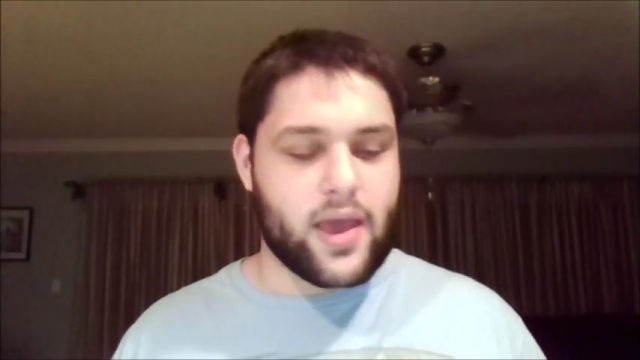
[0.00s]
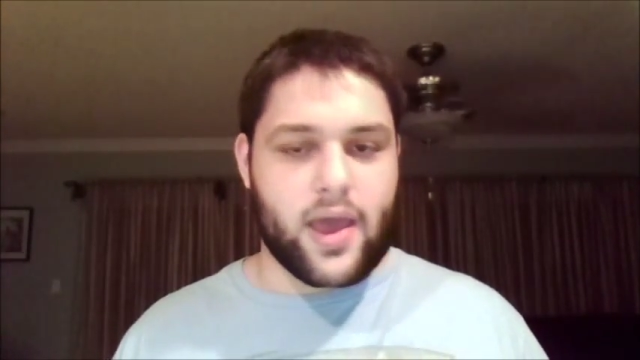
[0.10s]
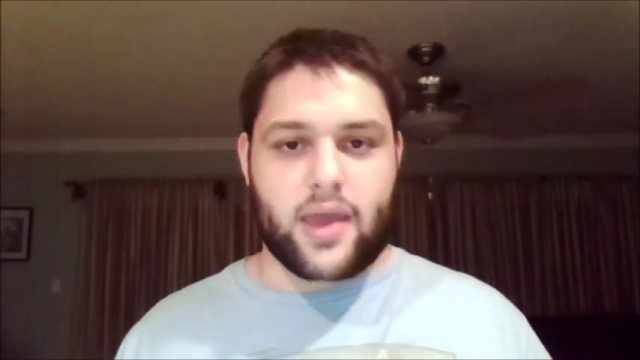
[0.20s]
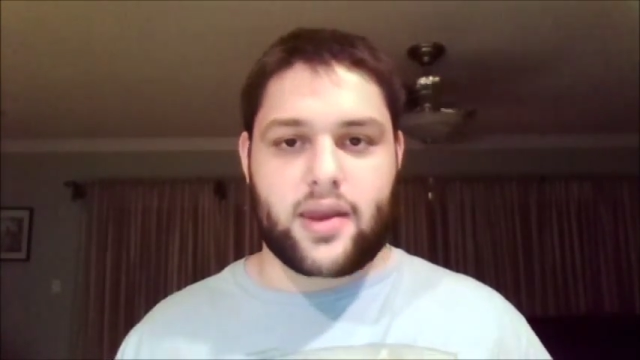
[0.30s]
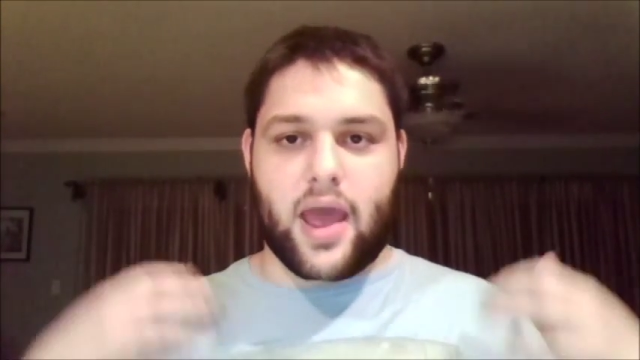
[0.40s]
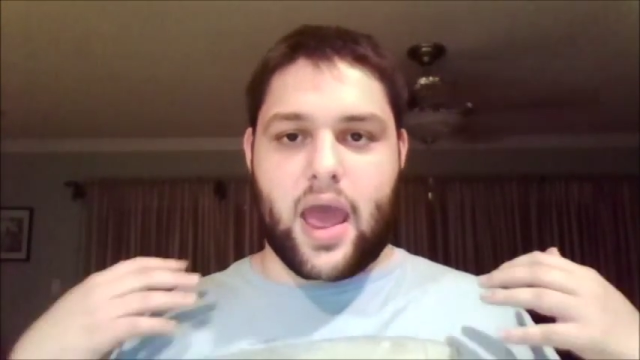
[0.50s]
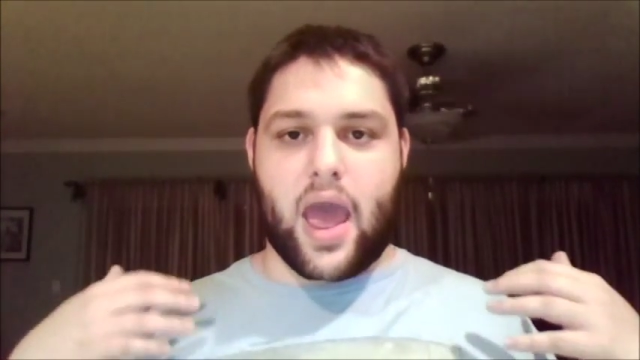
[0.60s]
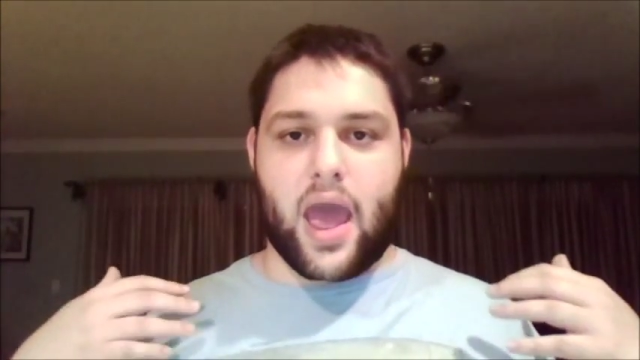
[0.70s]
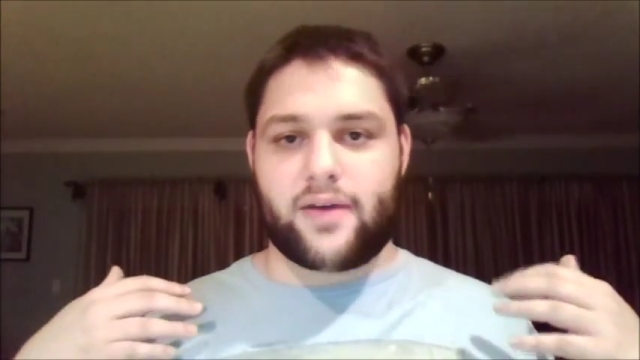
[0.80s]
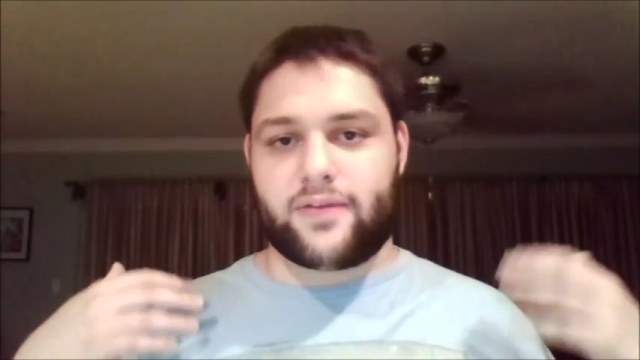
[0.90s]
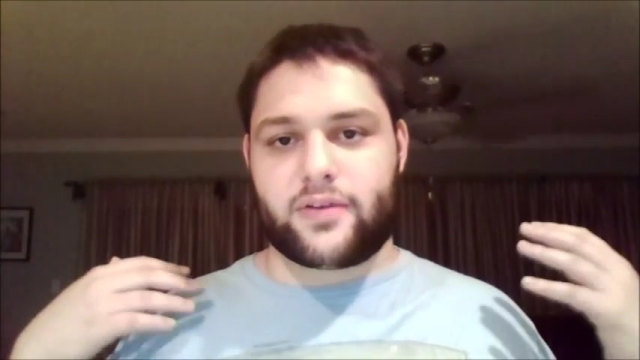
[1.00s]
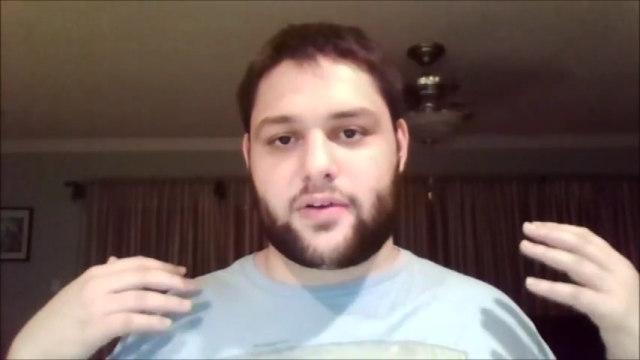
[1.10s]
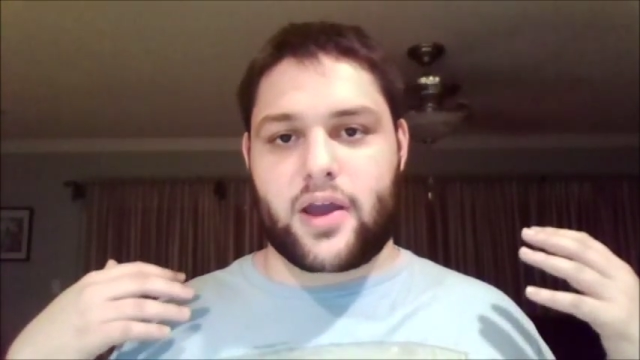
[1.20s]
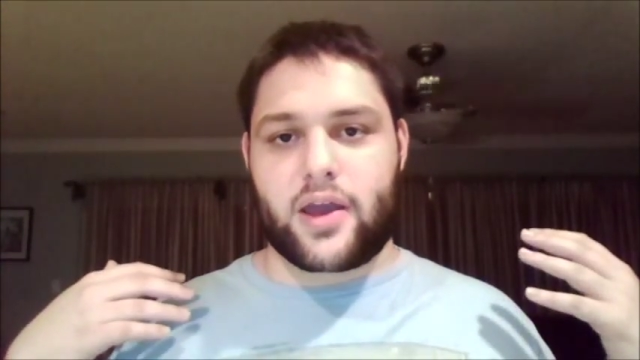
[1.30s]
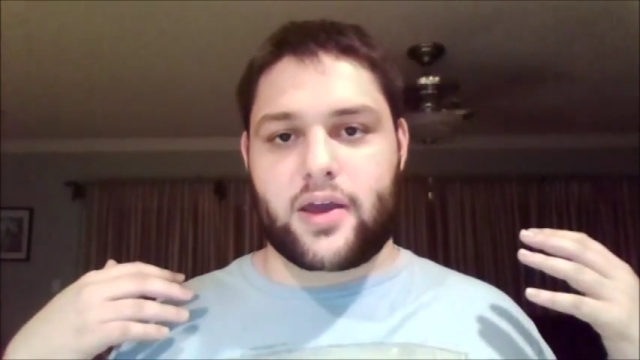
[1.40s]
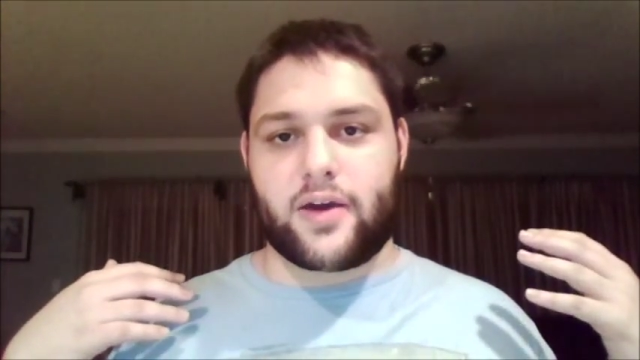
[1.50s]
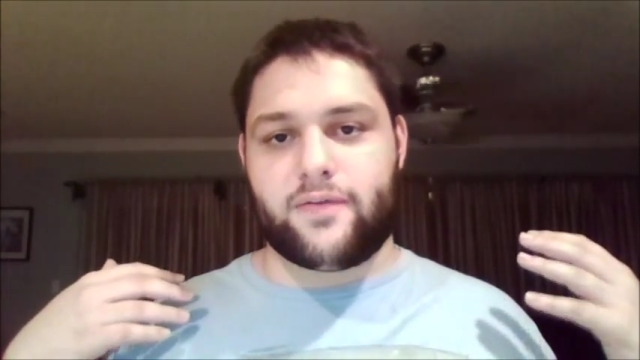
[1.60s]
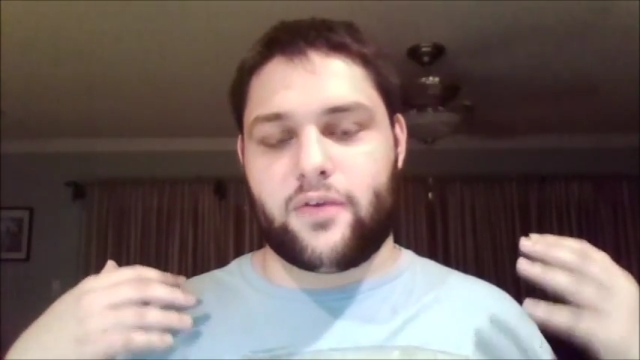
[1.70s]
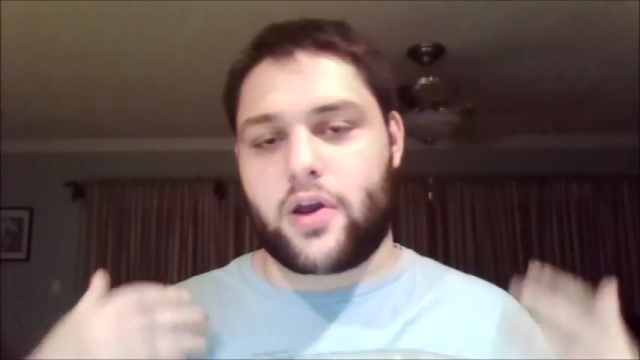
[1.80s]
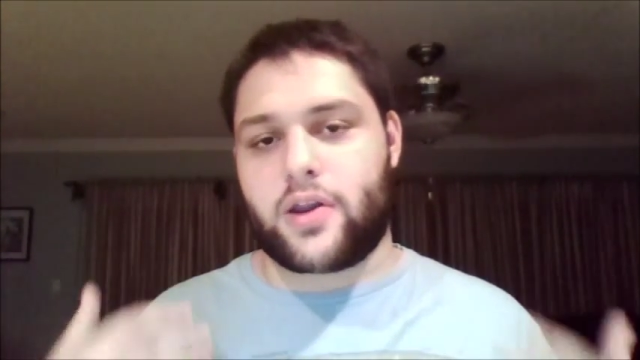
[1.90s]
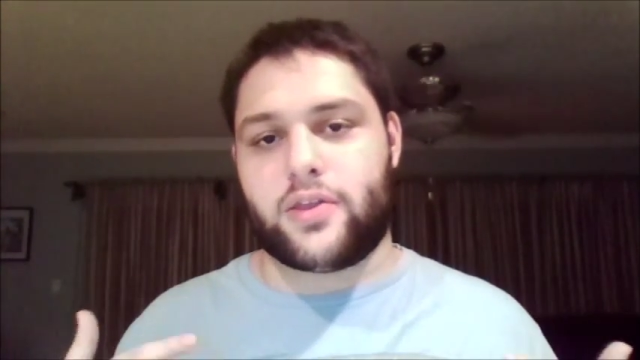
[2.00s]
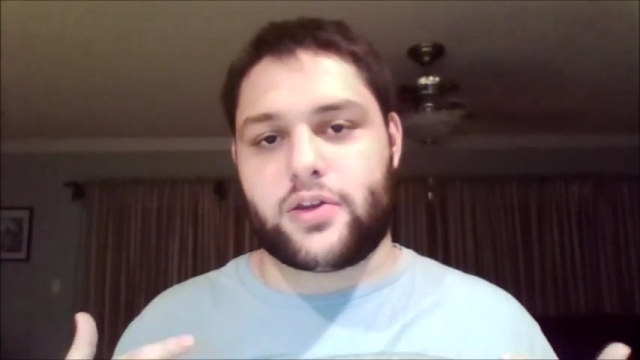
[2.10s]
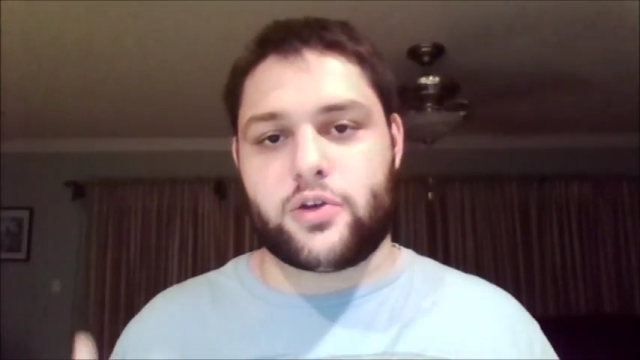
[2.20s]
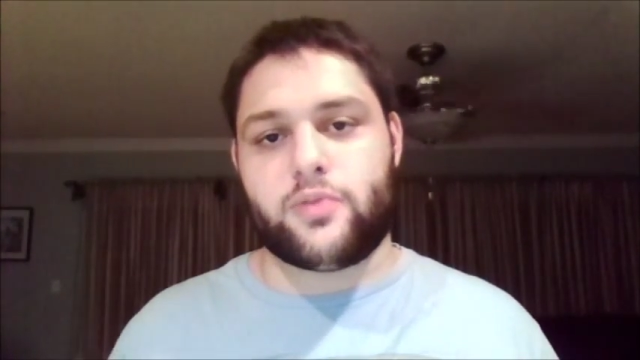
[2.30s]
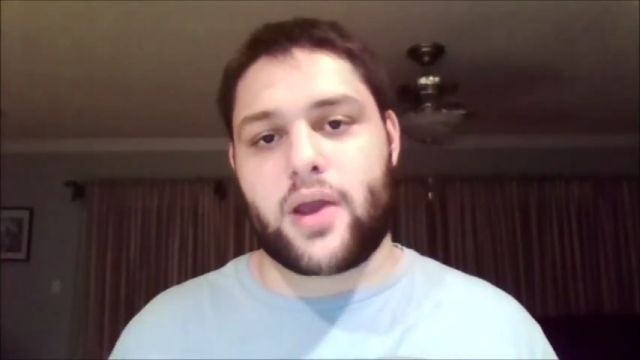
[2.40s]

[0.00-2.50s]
And after I avoided the two